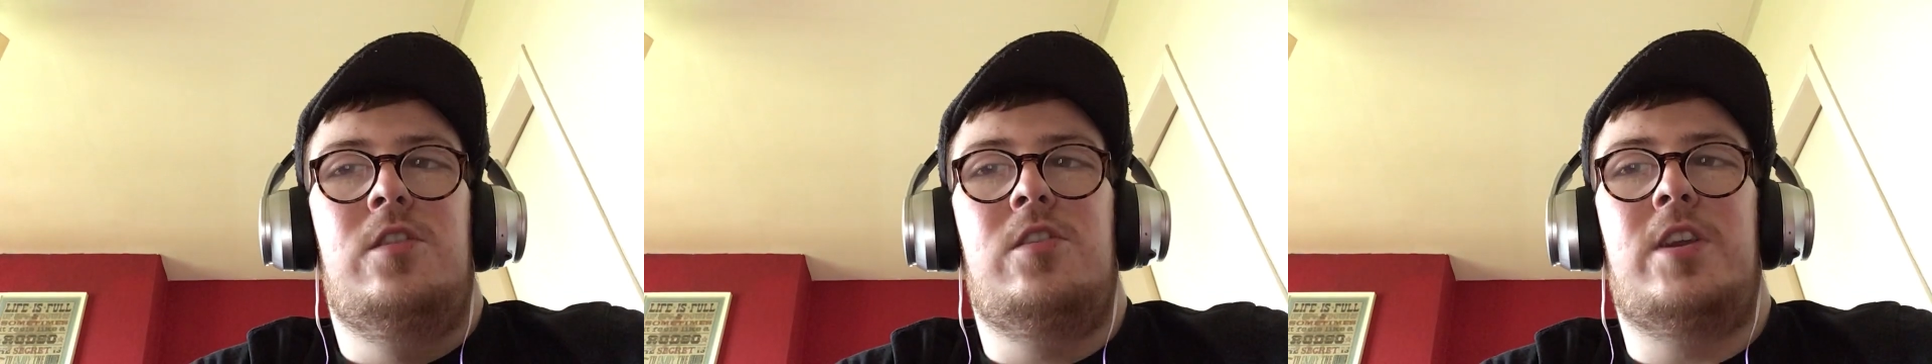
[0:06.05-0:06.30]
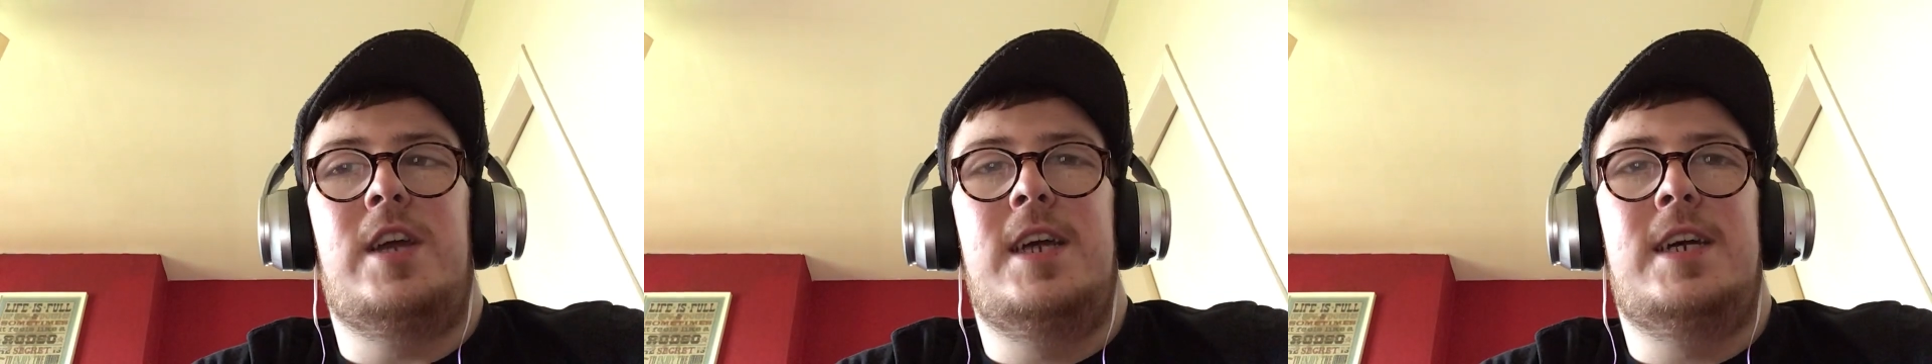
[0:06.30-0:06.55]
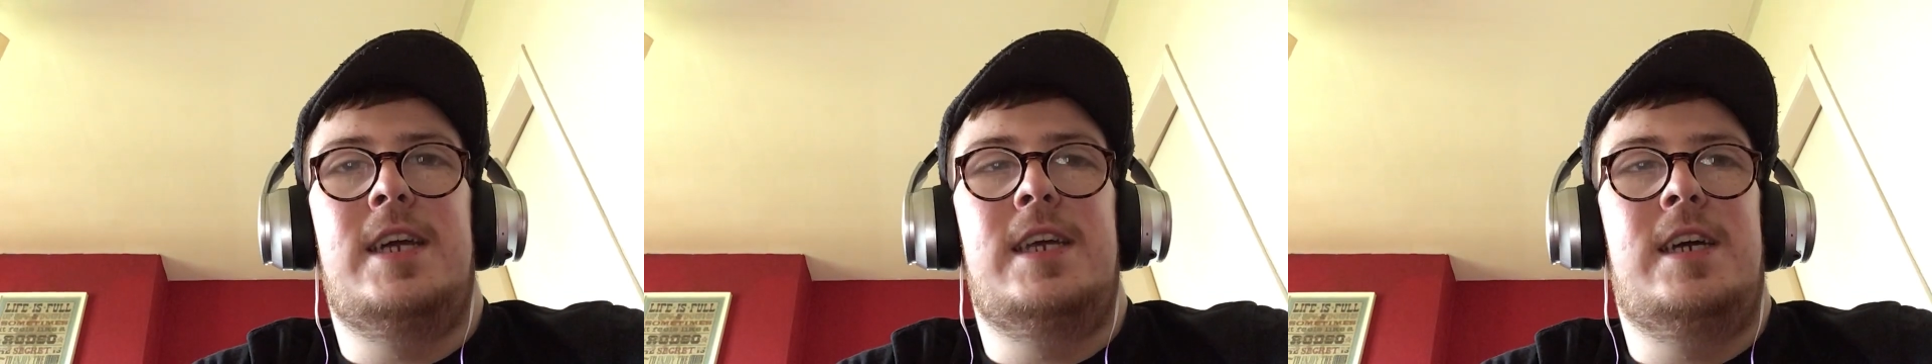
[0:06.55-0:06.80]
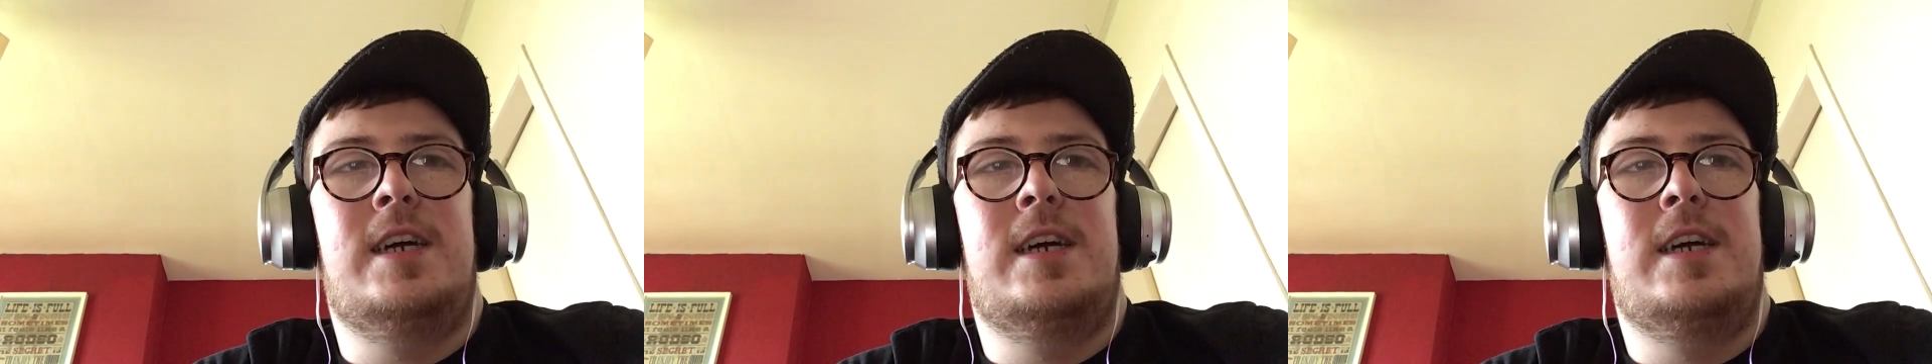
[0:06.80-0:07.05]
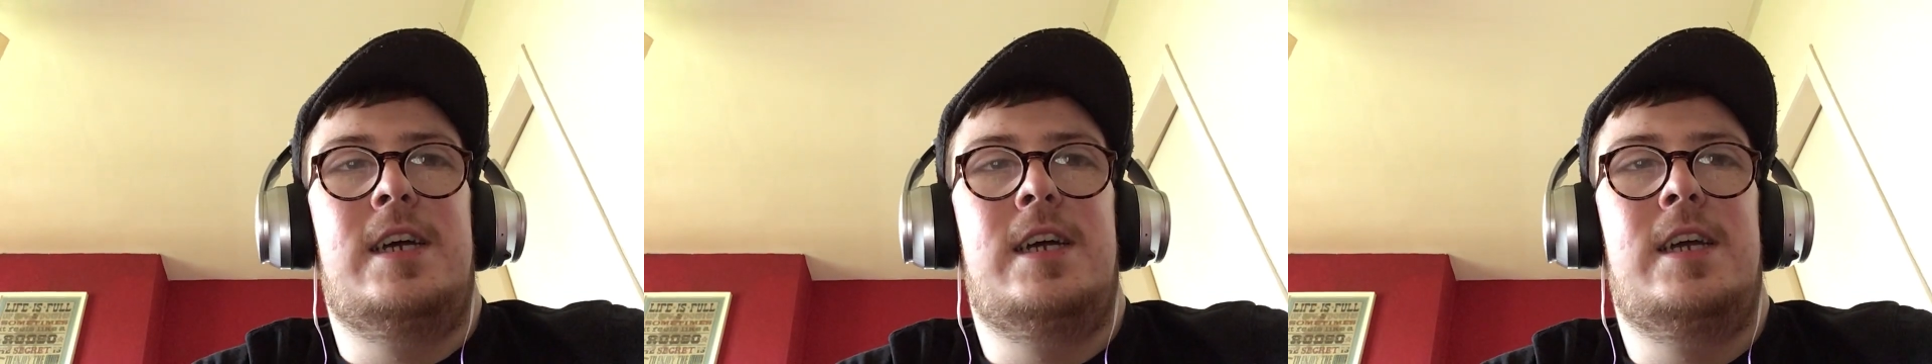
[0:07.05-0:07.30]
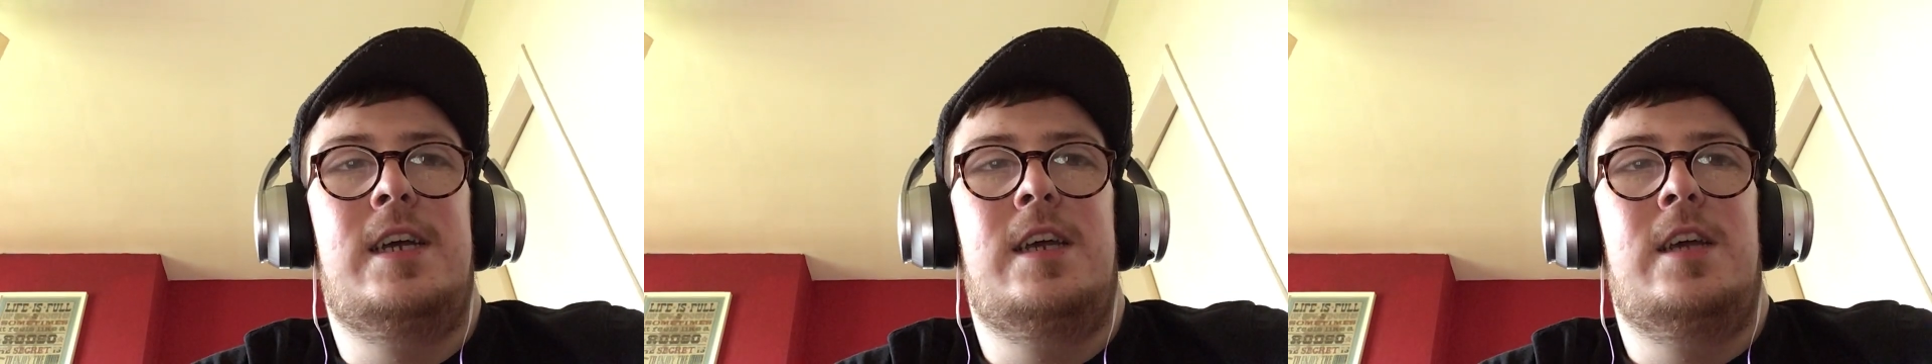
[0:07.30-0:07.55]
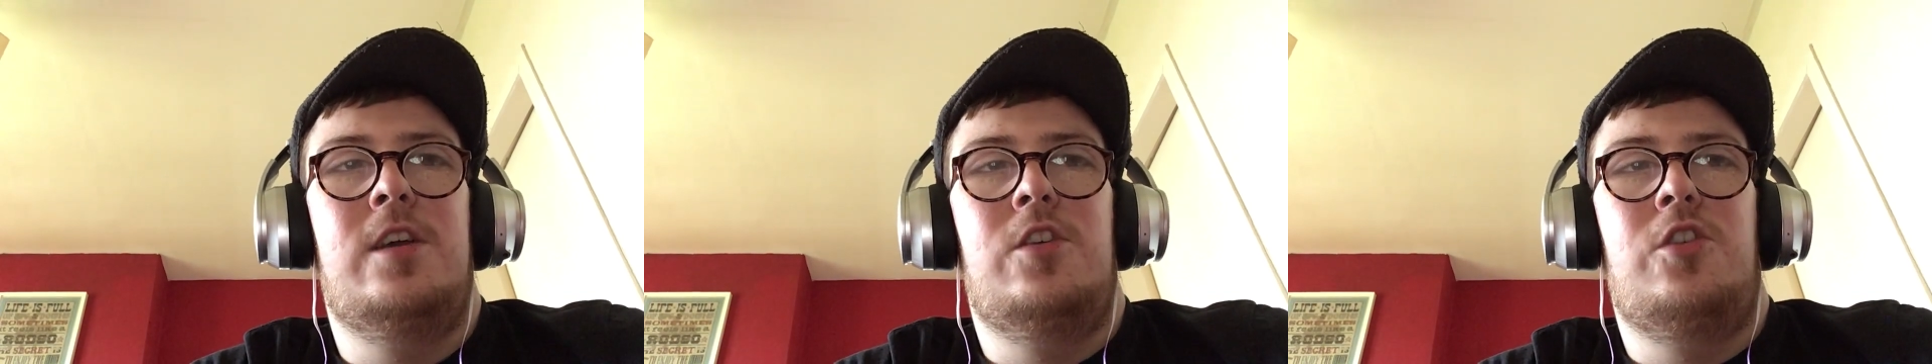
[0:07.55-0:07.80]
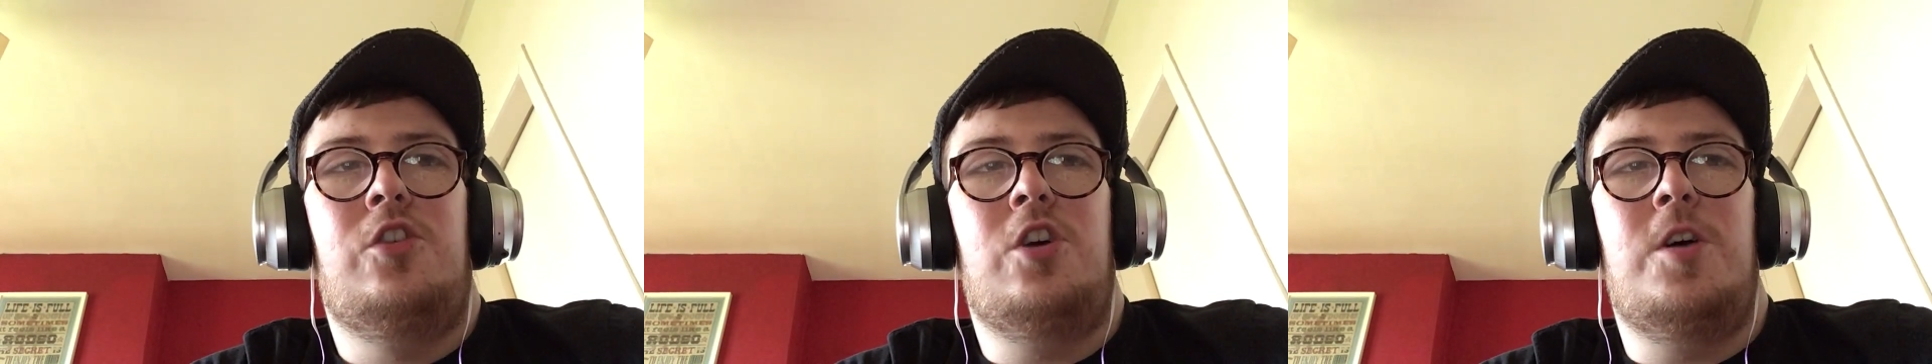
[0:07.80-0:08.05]
today I uh,
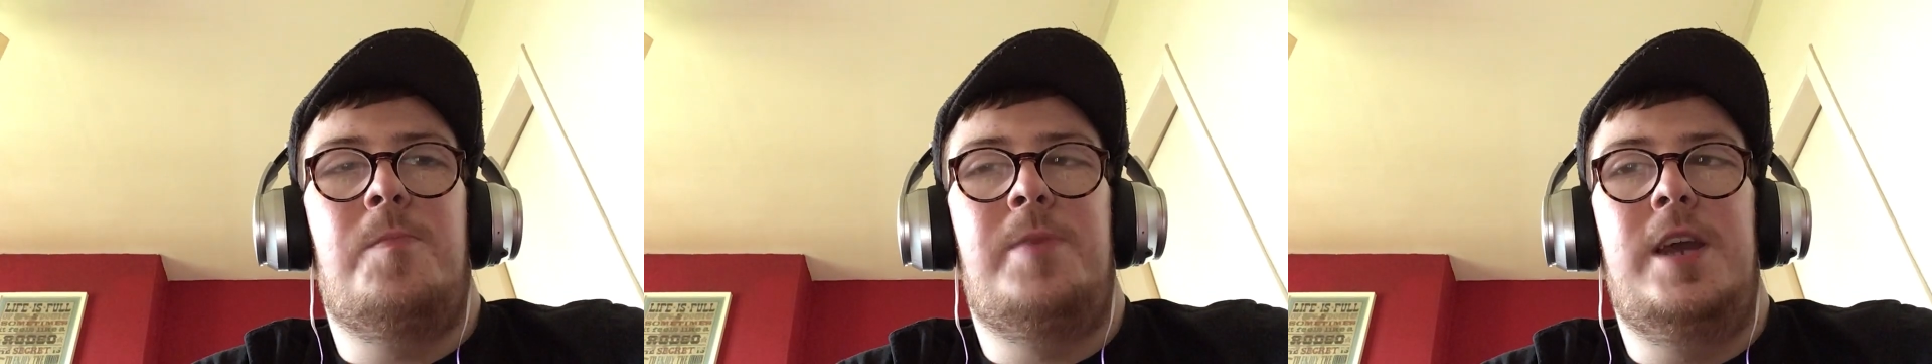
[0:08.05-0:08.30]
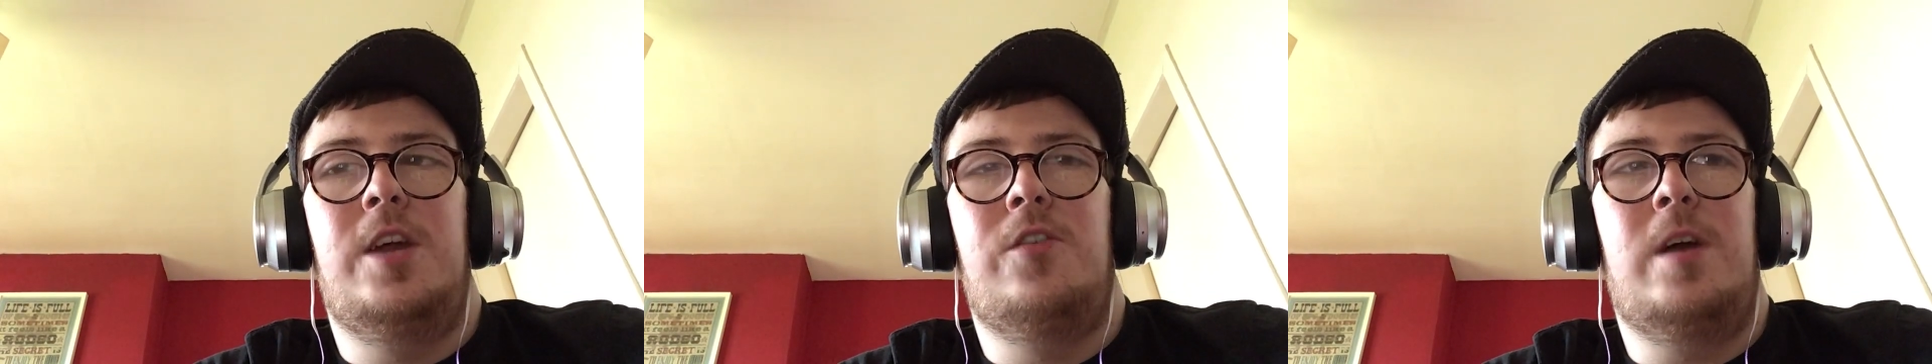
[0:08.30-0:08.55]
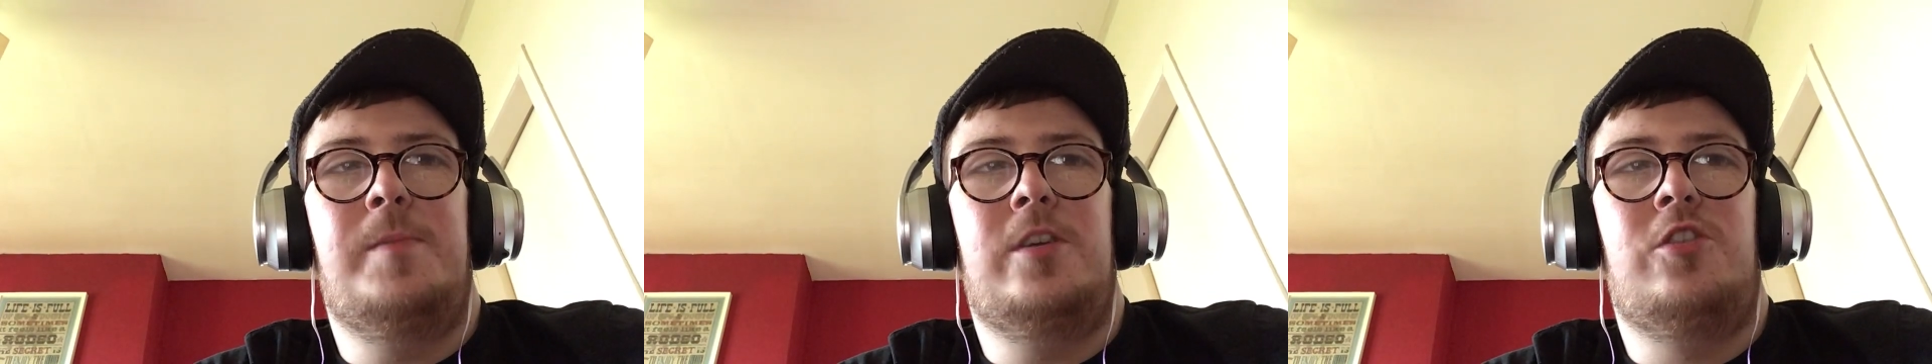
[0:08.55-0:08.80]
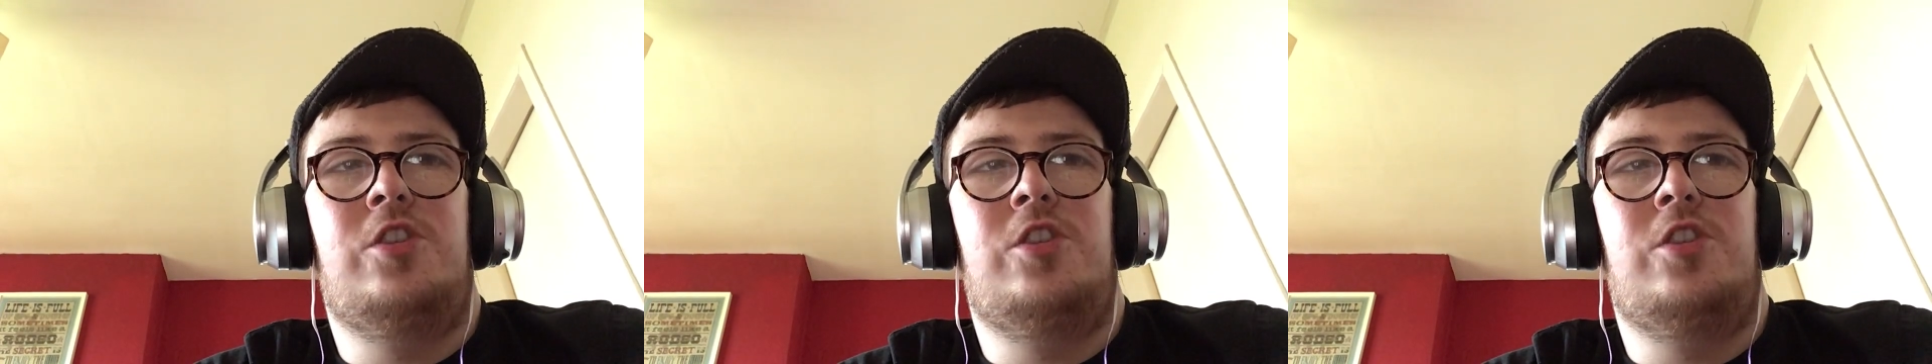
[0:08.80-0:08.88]
saw Peter Rabbit